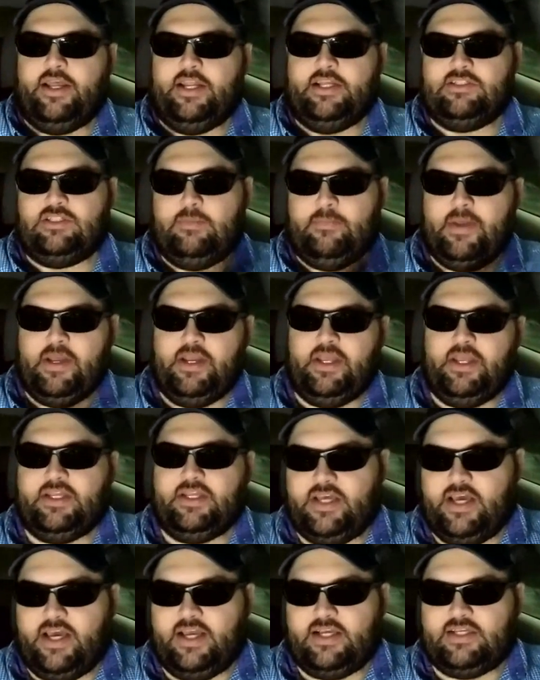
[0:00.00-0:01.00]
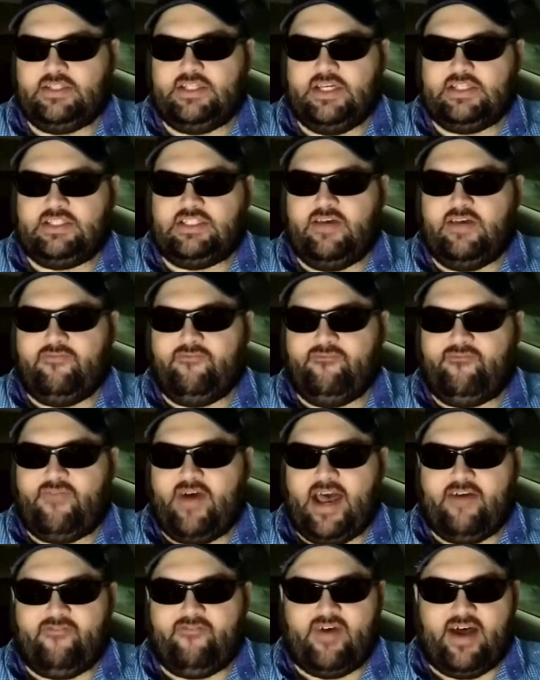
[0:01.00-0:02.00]
It is the MediaTek six seven
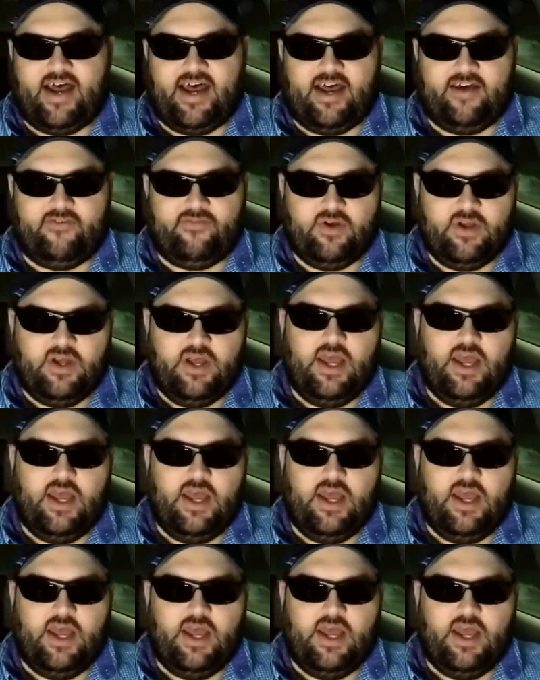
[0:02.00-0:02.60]
five five